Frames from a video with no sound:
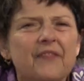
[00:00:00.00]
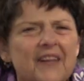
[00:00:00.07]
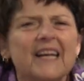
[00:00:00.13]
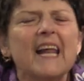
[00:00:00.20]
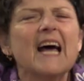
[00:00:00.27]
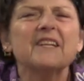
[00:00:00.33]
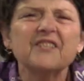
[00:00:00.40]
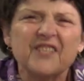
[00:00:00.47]
that
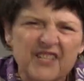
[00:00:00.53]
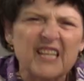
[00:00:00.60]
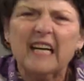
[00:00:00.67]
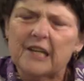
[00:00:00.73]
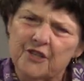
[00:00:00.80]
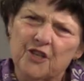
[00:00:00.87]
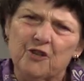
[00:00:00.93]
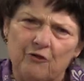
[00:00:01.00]
had
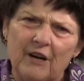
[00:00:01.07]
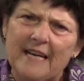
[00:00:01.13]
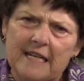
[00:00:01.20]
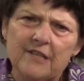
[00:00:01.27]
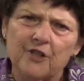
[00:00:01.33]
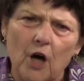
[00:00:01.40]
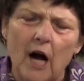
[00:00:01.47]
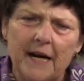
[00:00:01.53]
6
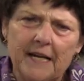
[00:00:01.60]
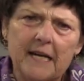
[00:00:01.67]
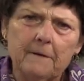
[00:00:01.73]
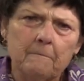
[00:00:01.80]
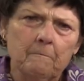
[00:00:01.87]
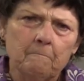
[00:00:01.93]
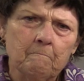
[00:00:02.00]
strings on it.